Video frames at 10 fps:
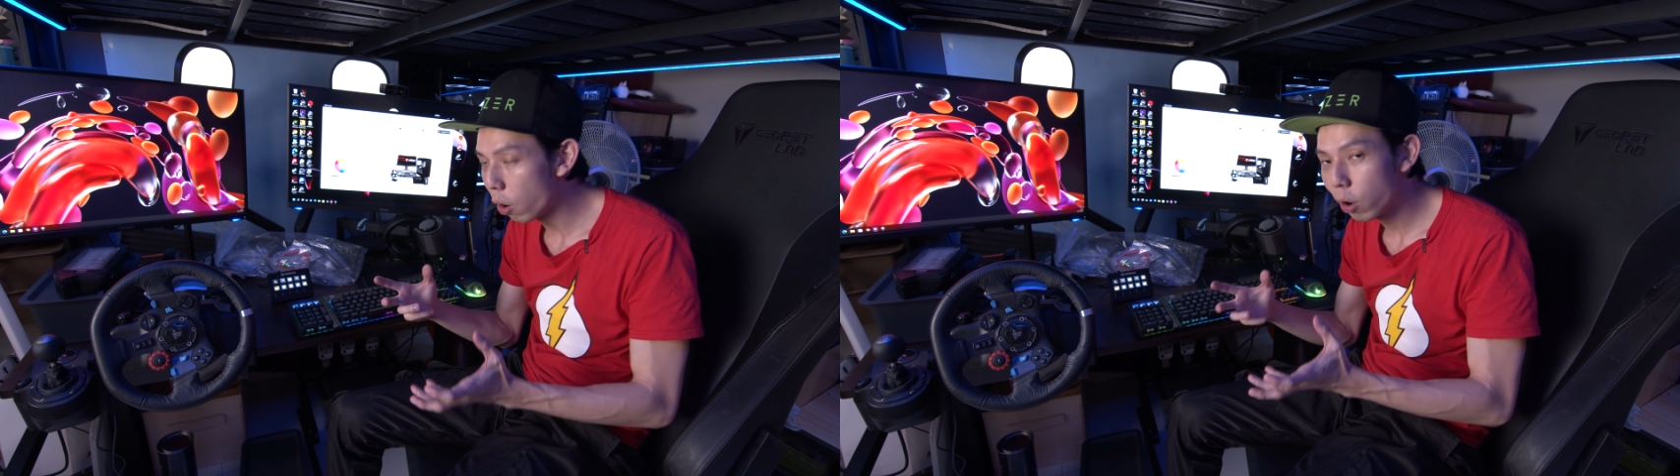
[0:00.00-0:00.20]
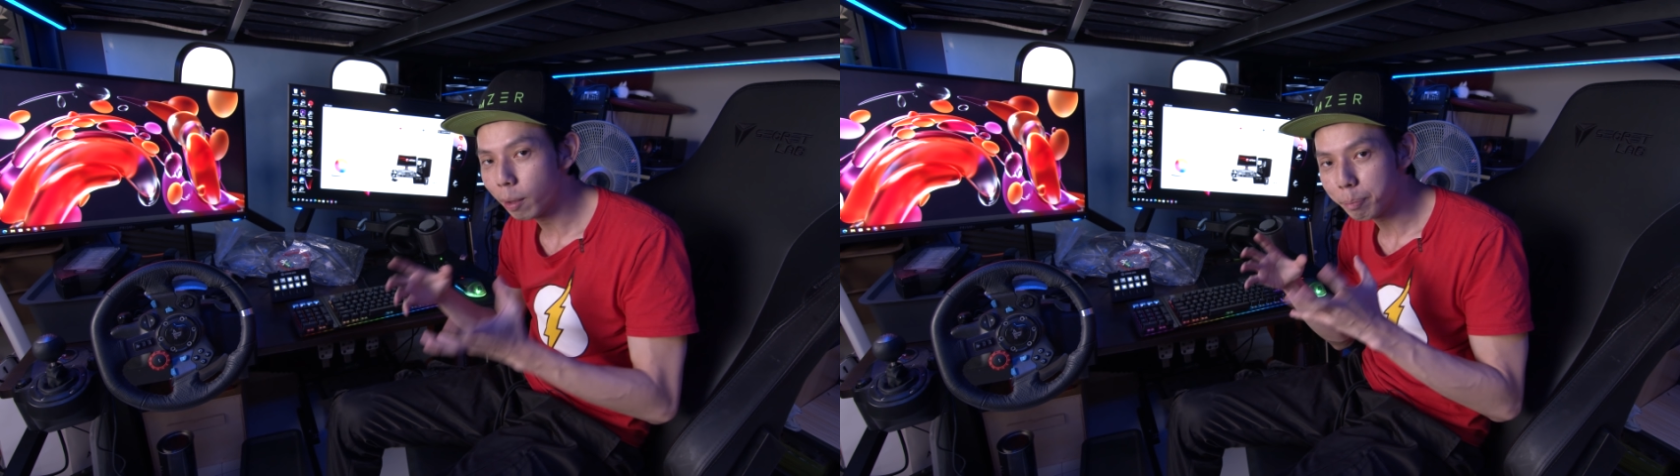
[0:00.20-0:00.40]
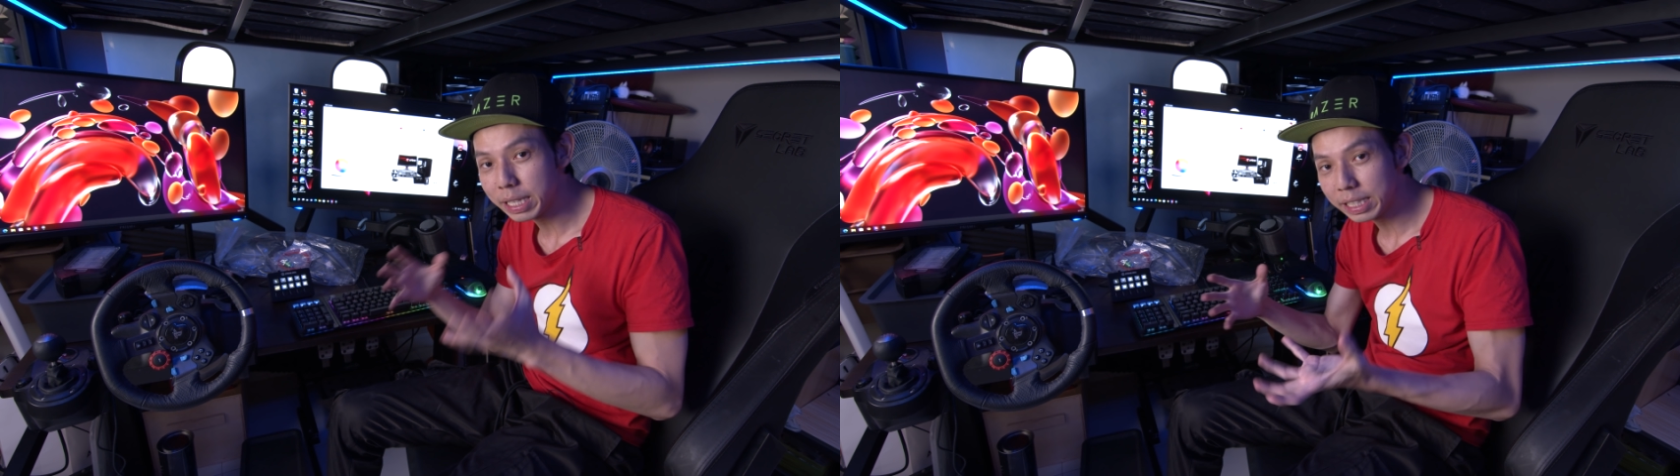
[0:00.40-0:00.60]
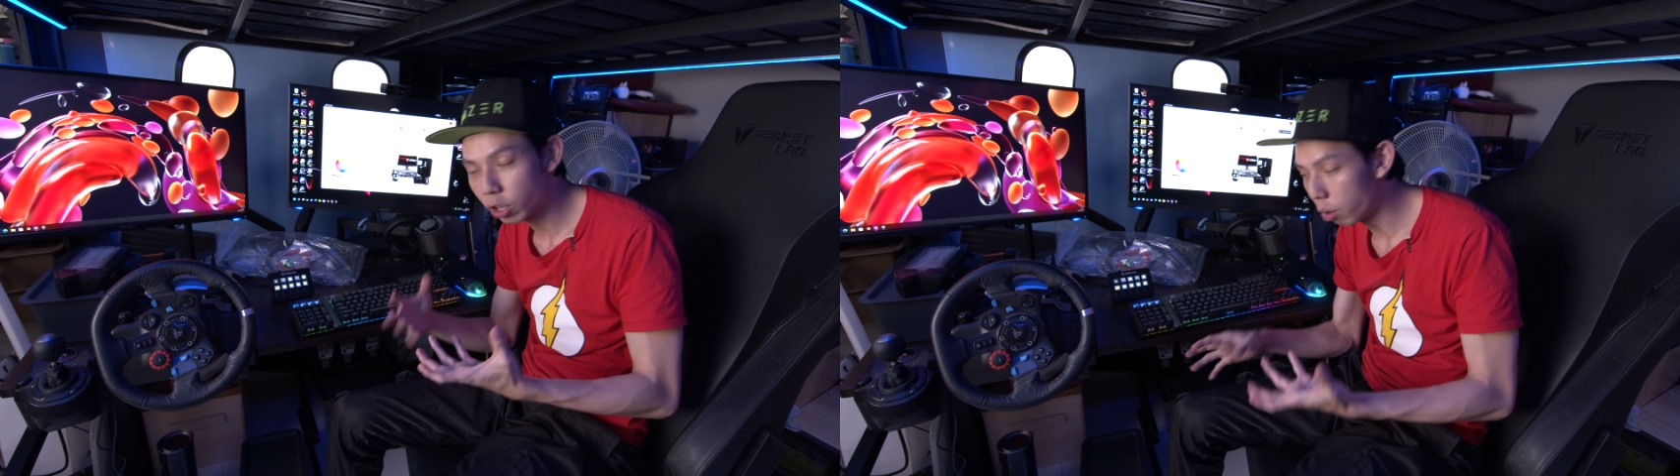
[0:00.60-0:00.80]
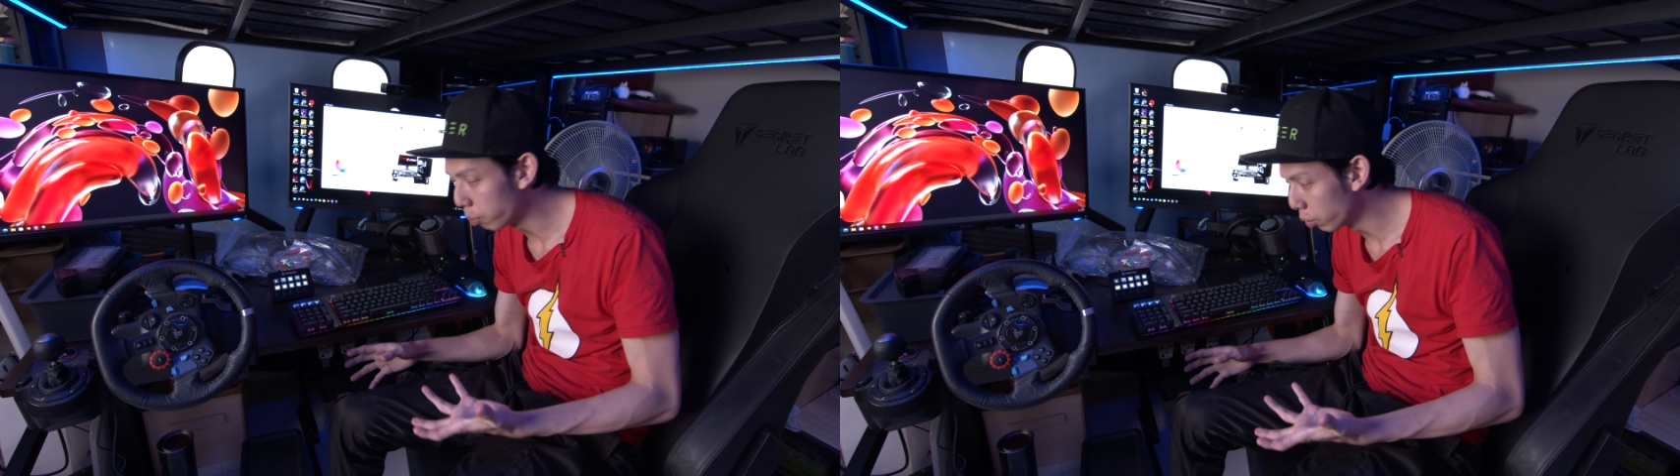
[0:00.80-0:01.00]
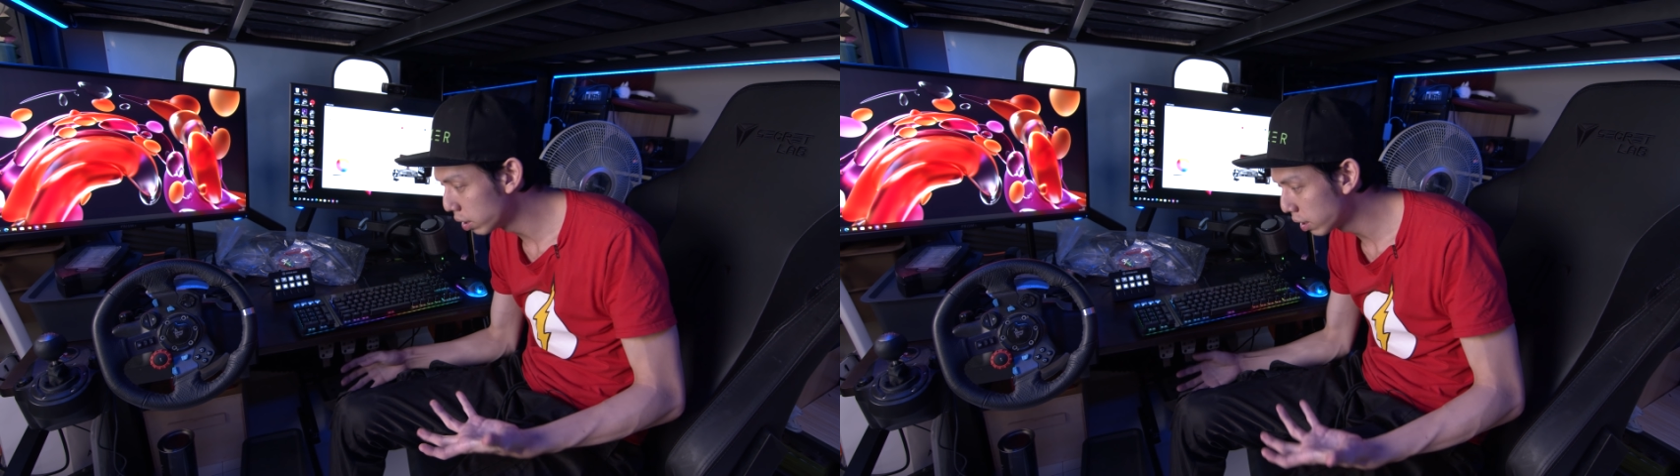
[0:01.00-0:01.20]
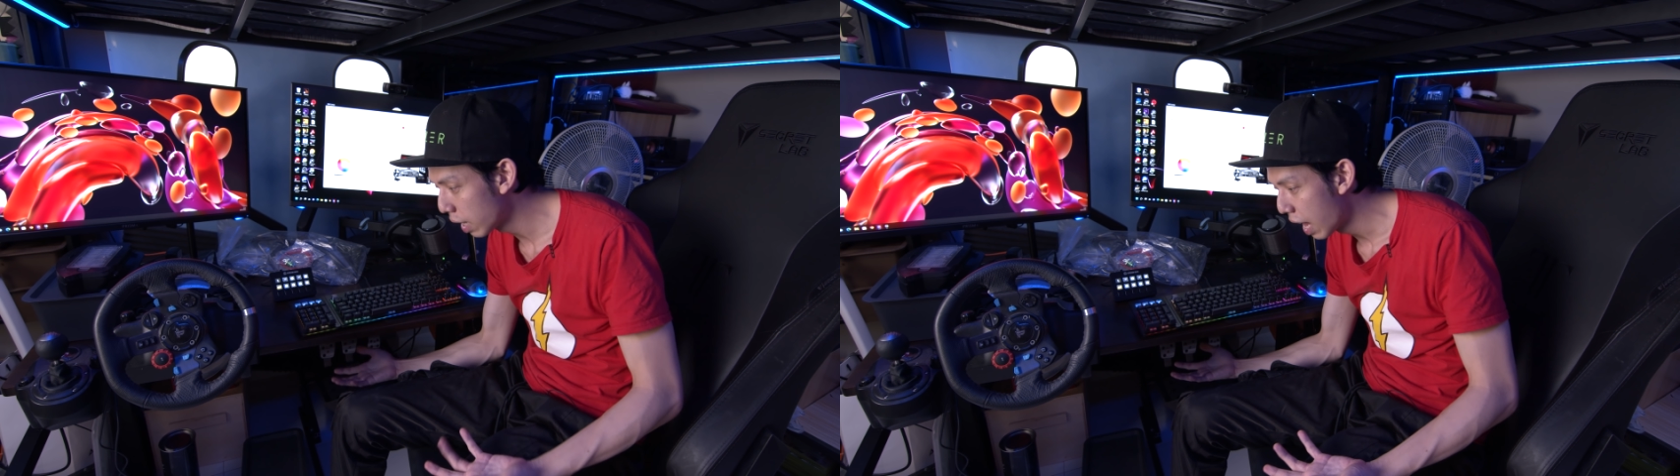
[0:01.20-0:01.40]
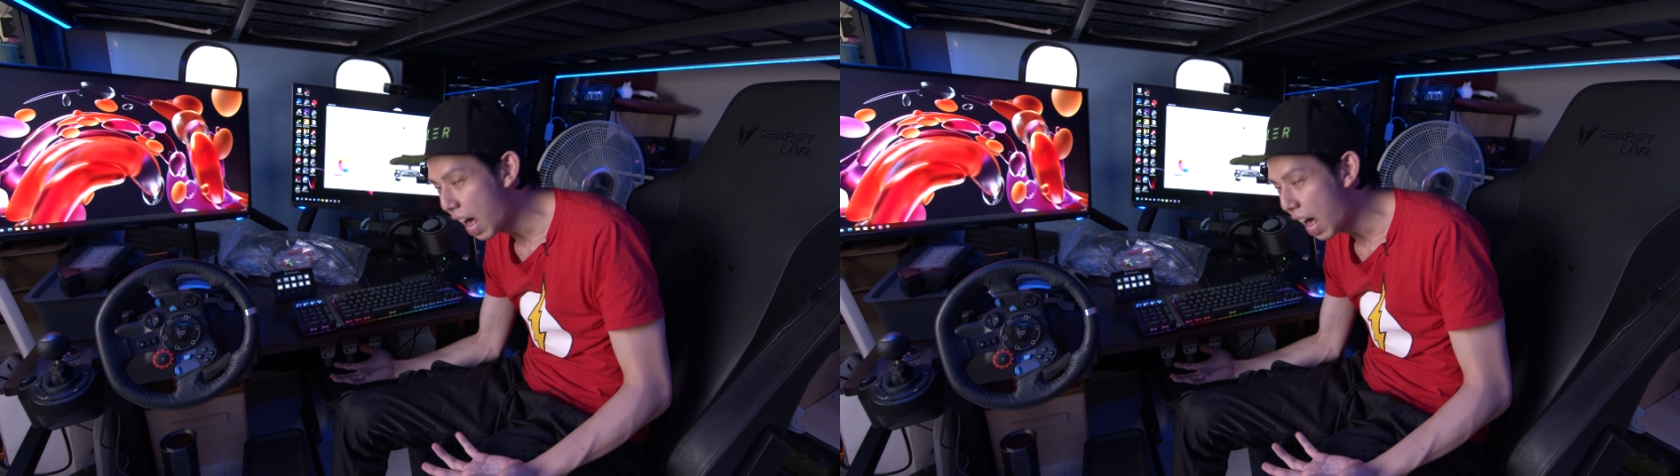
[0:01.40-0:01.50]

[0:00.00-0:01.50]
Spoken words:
all the PC components